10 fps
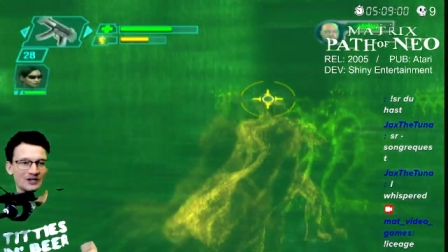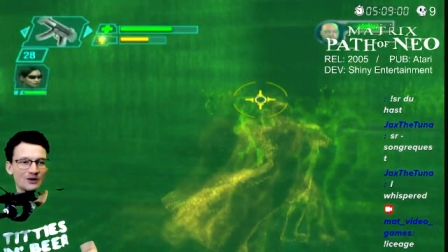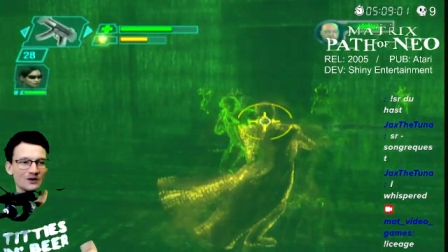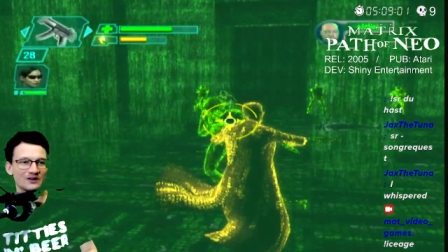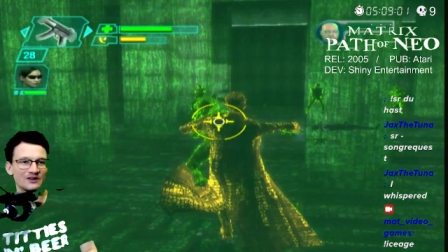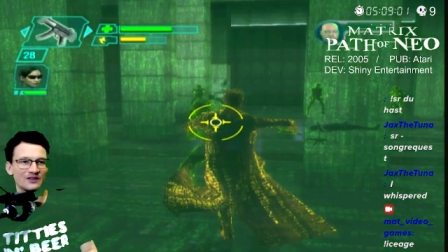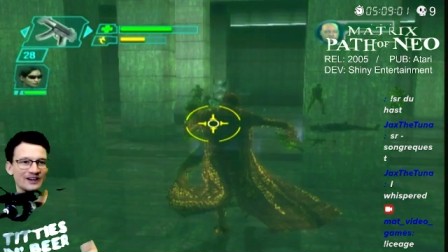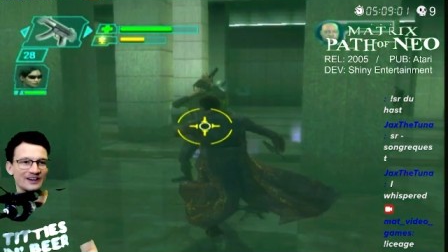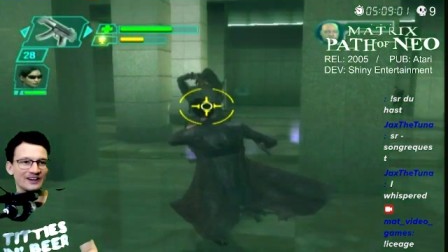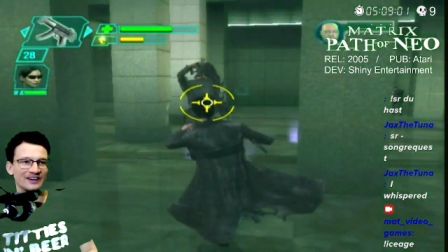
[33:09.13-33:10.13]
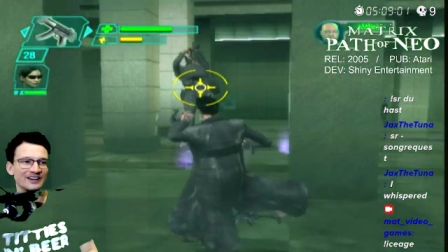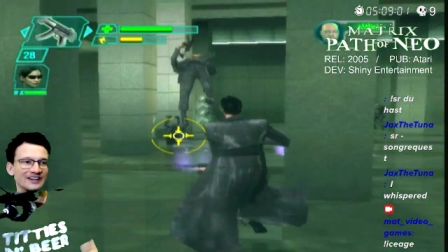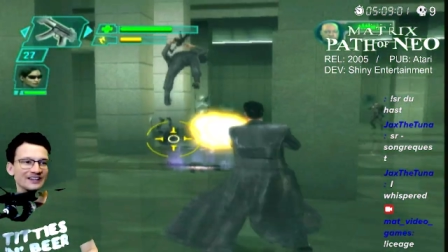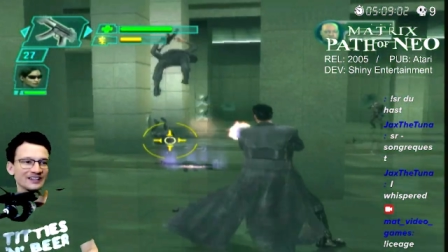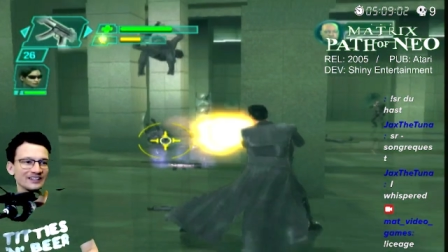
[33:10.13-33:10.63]
corner there.
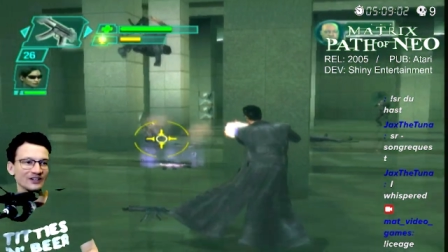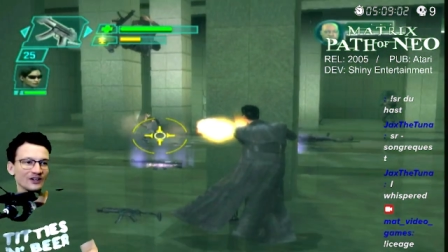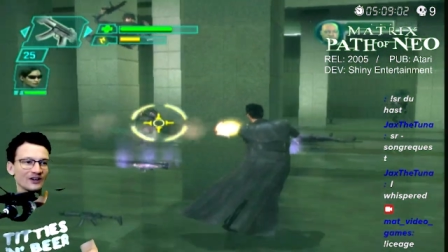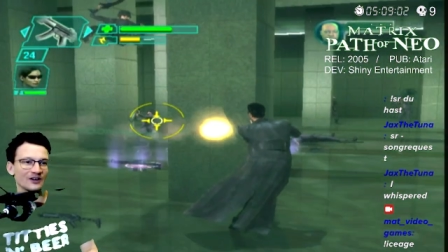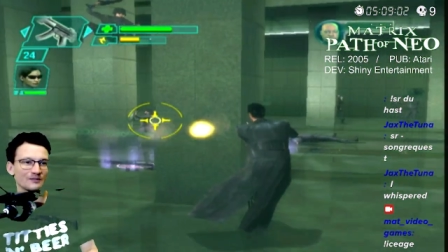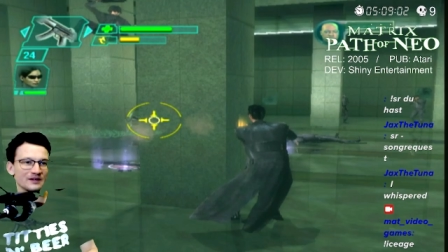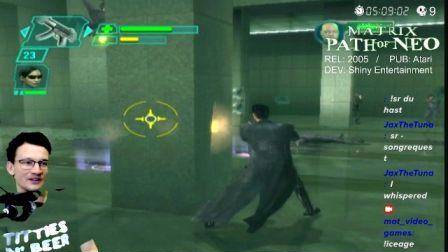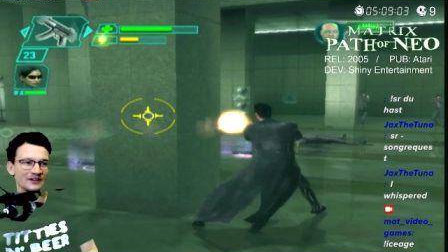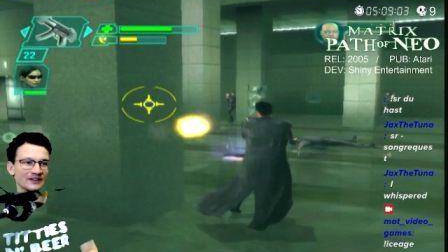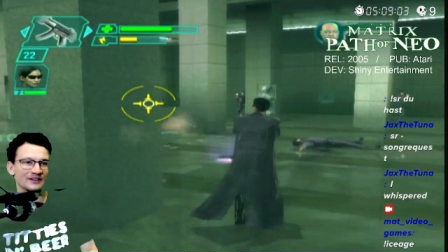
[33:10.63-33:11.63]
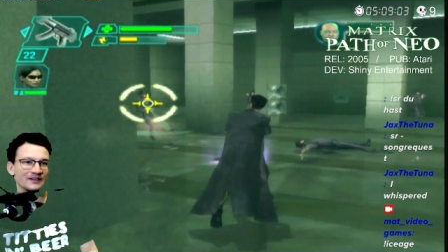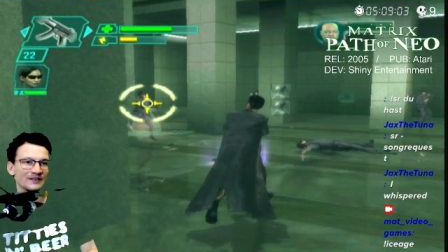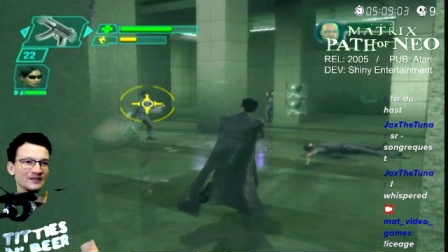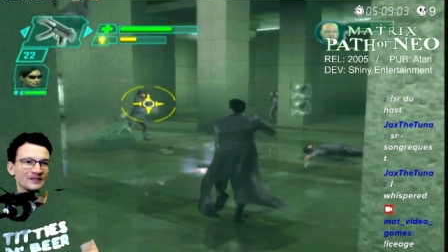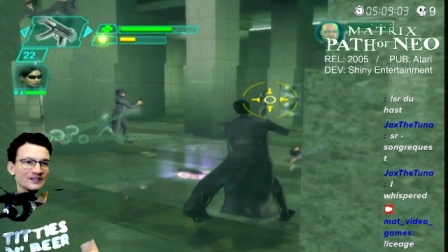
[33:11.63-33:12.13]
Like a little heart meter.
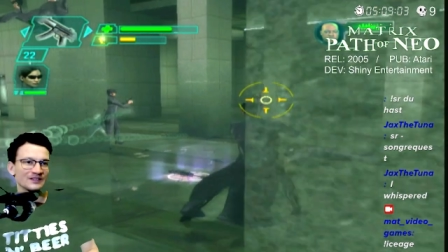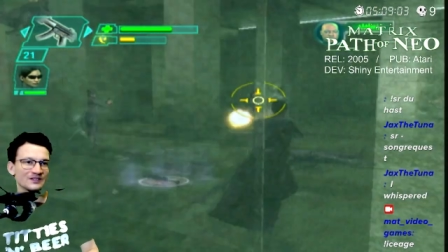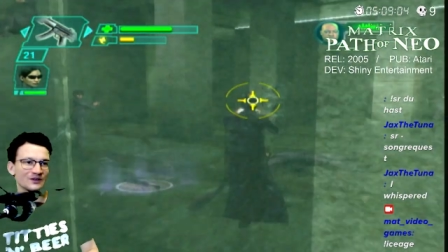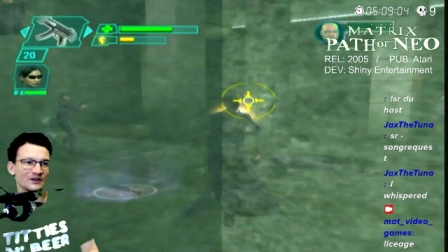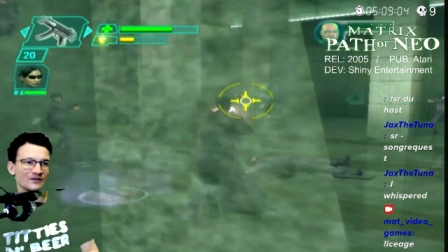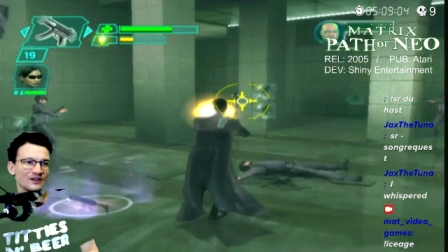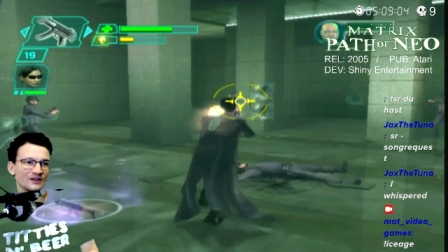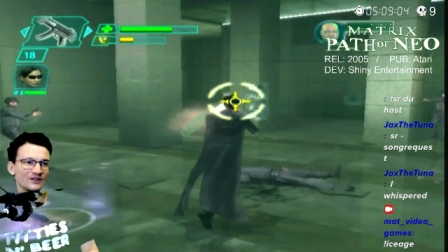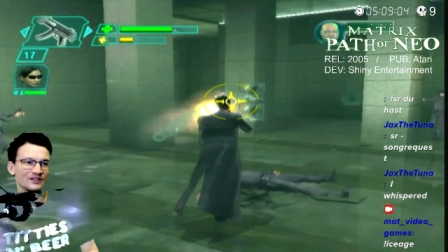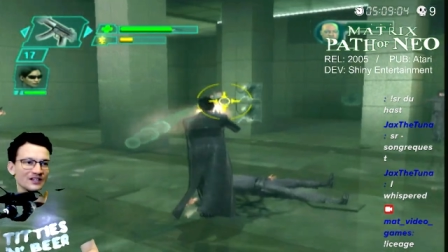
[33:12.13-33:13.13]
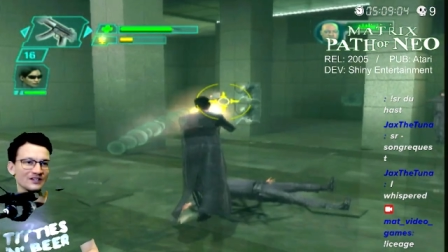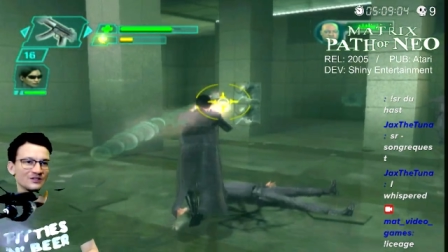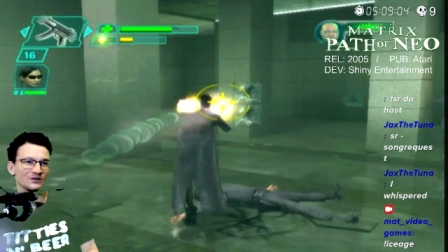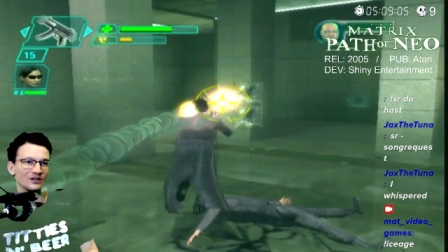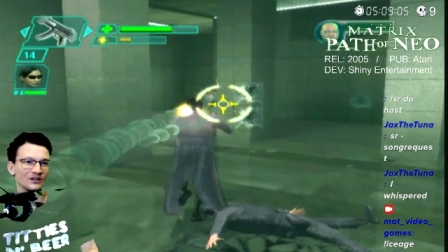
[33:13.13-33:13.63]
So if, if you take
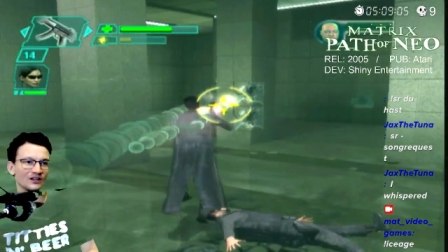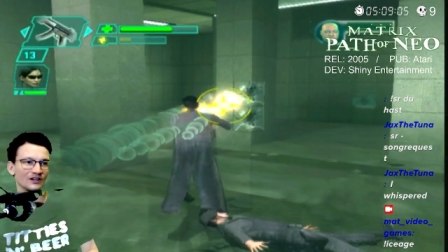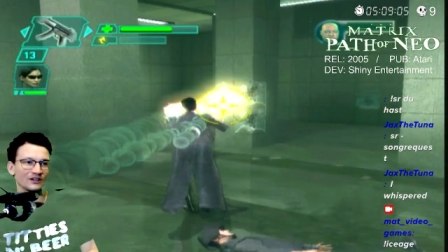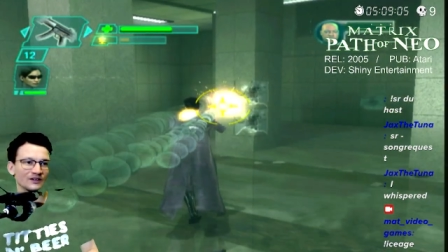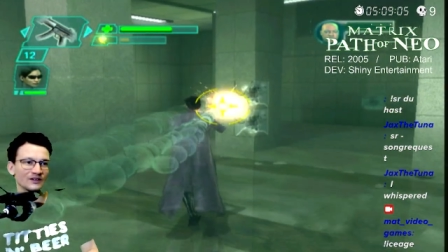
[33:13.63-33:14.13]
too long,